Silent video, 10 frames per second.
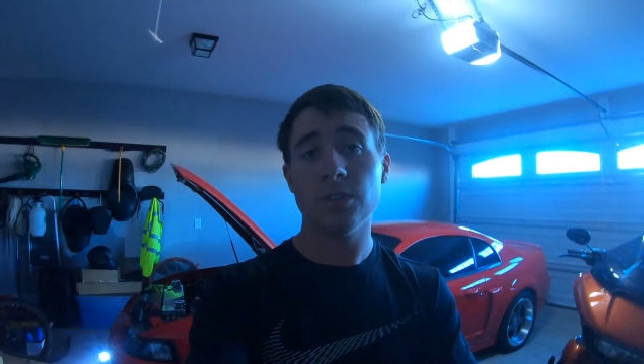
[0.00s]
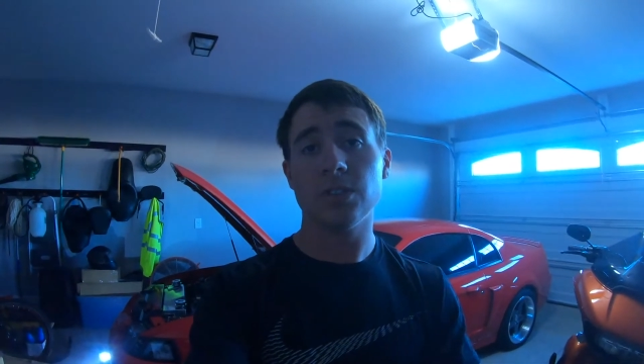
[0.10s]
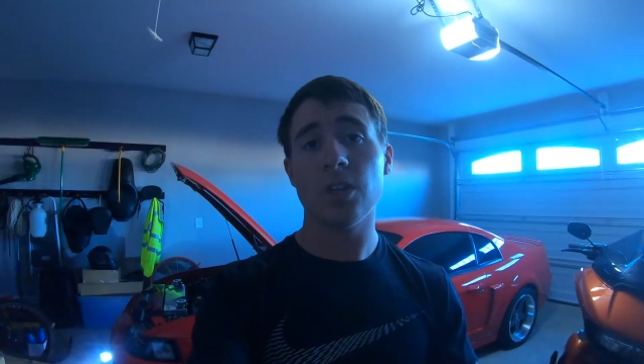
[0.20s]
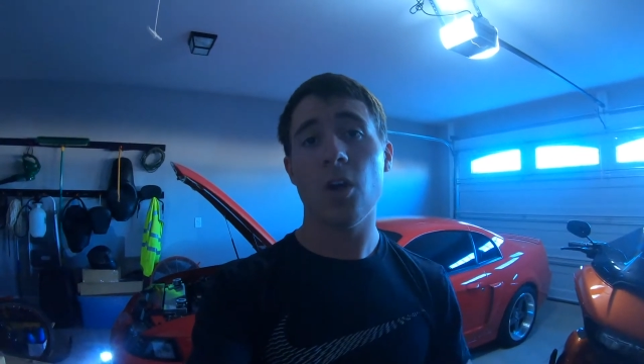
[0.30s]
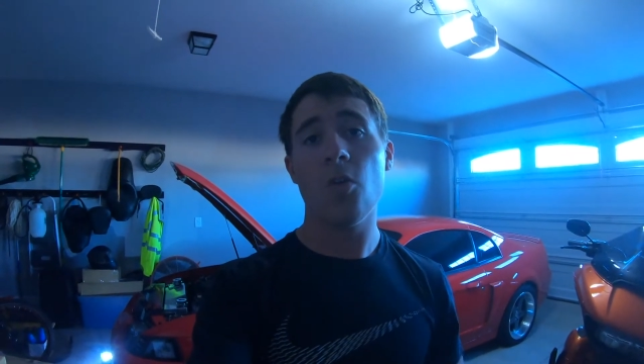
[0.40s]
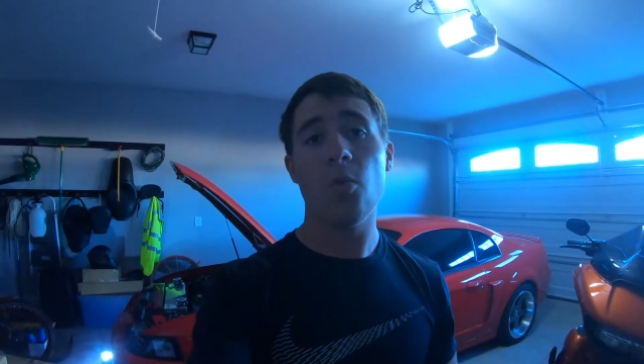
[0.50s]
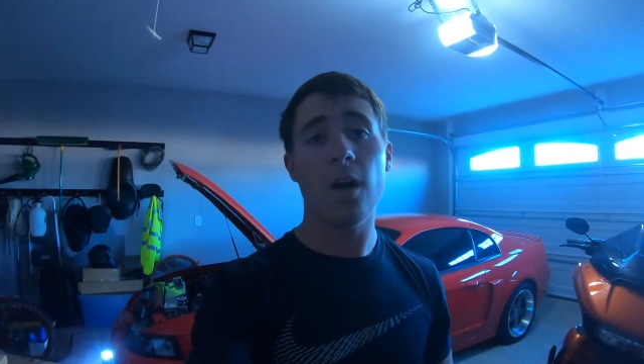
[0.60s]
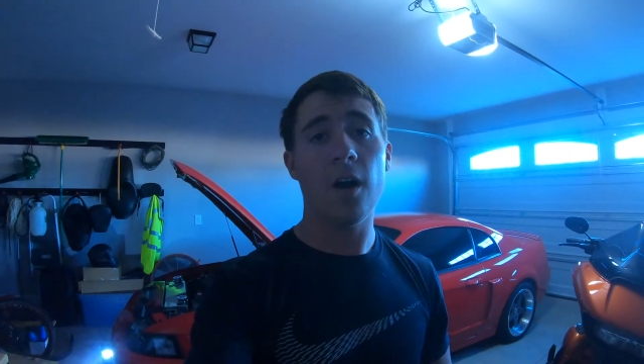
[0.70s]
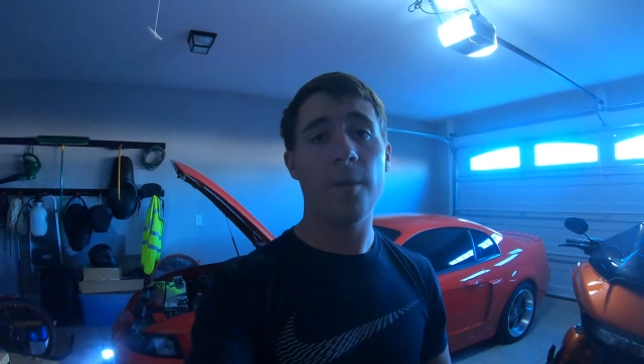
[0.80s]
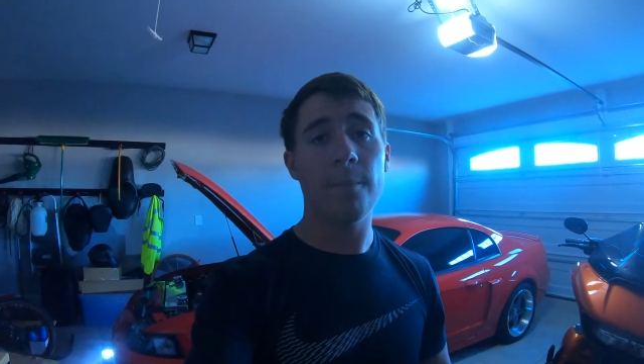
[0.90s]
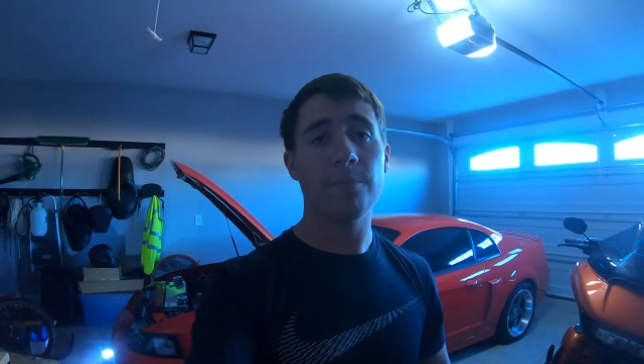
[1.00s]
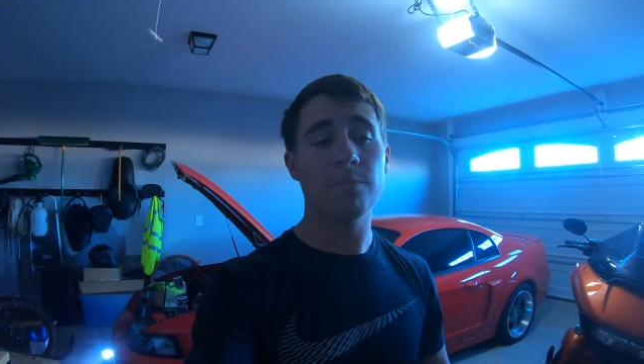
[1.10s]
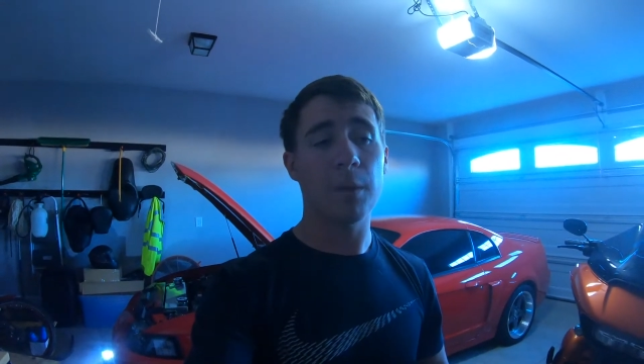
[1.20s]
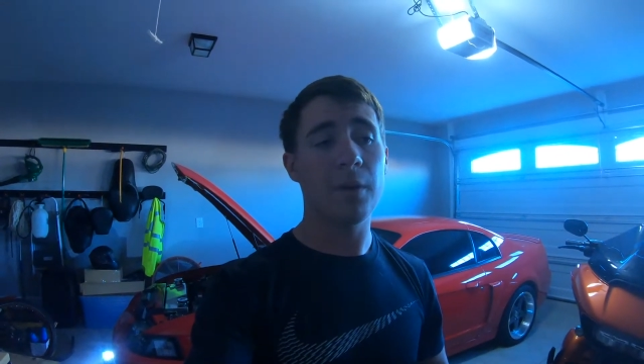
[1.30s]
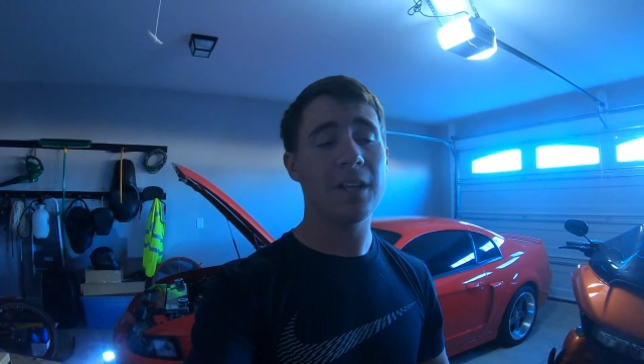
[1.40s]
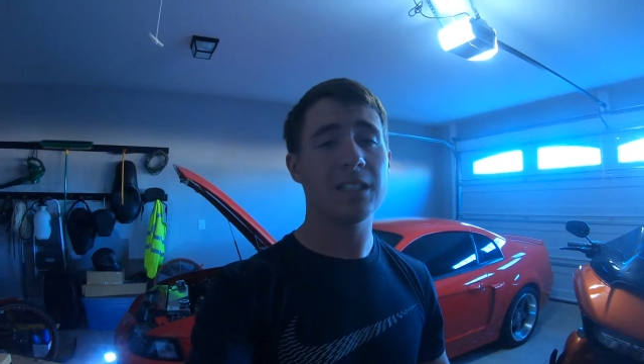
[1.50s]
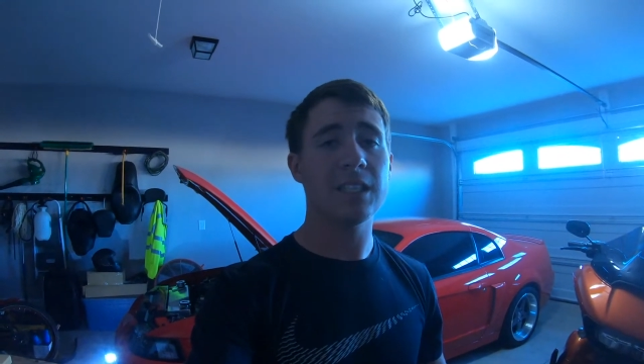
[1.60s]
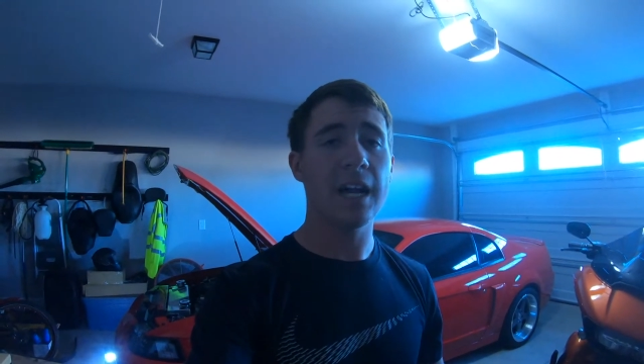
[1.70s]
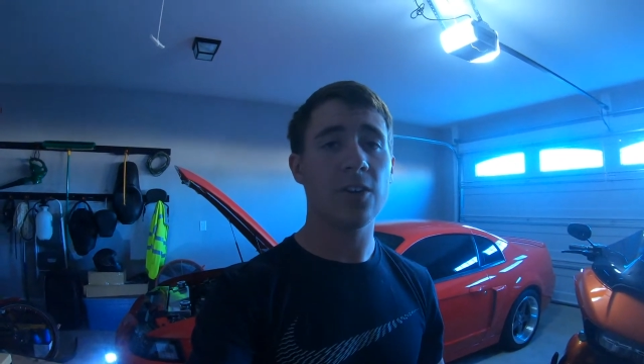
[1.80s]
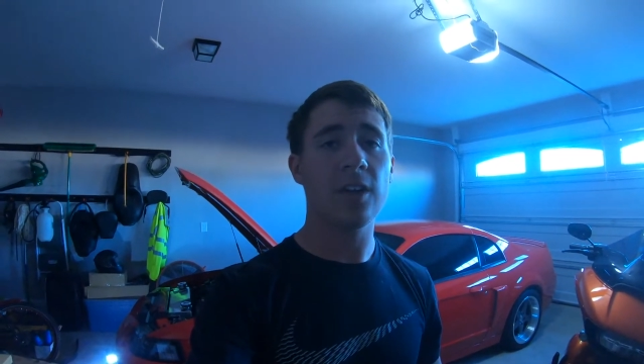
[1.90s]
So my buddy
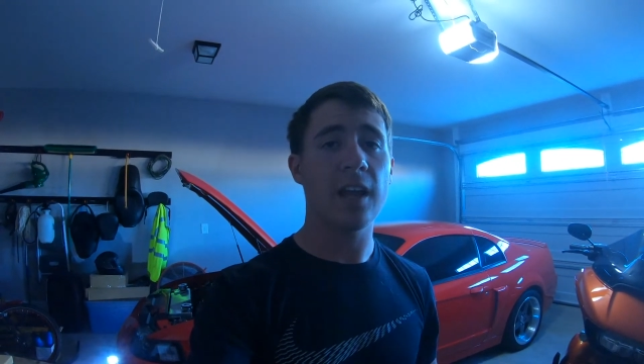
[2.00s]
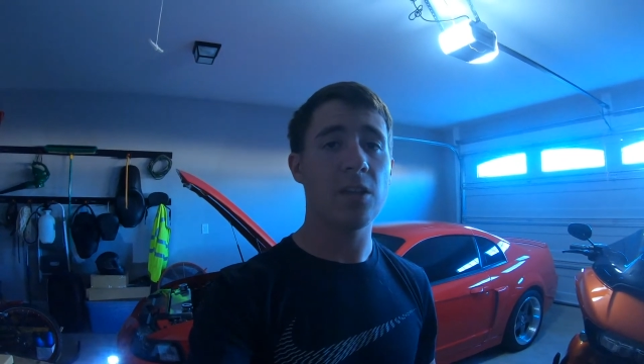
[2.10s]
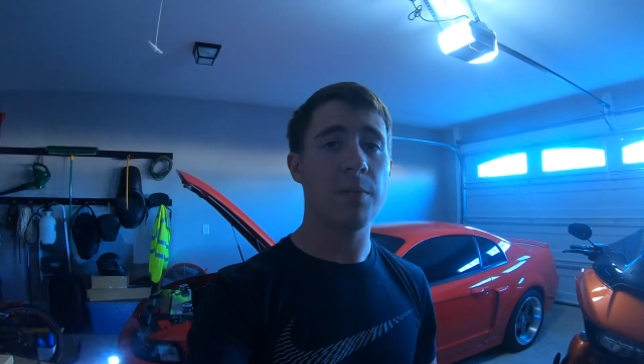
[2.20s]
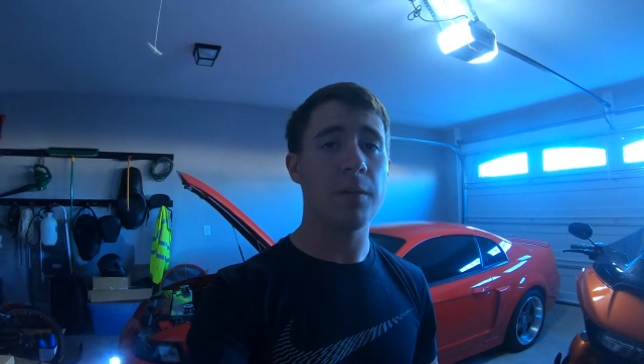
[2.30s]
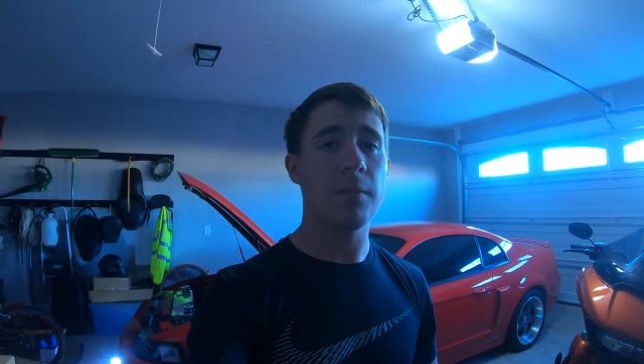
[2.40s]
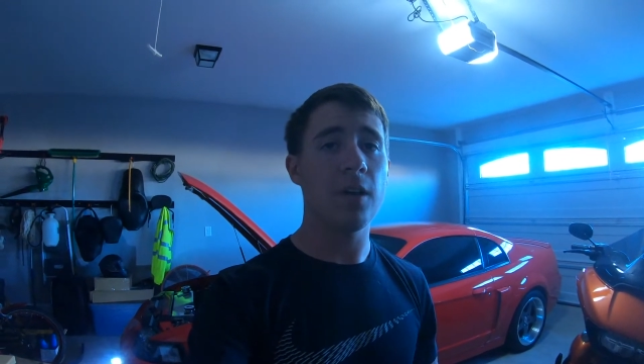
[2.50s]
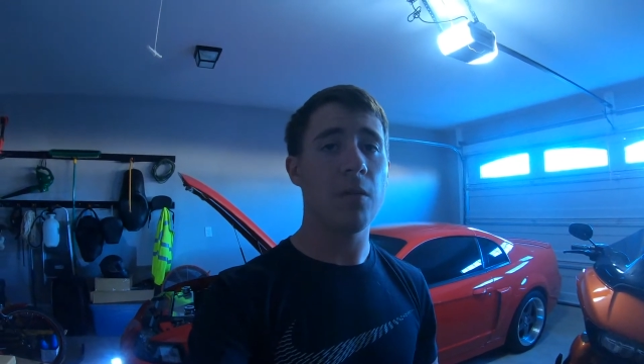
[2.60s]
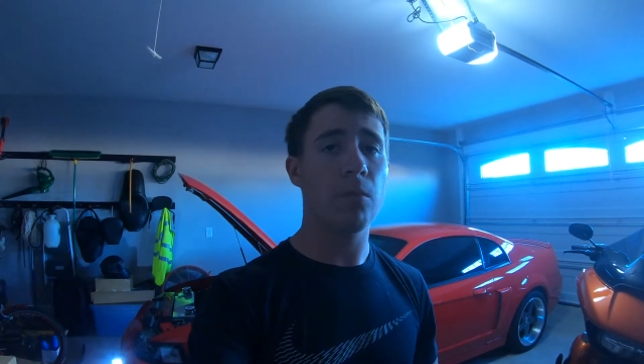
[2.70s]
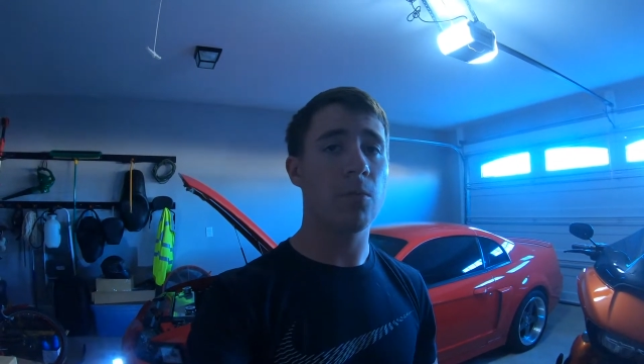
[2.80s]
Zachary came to pick me up.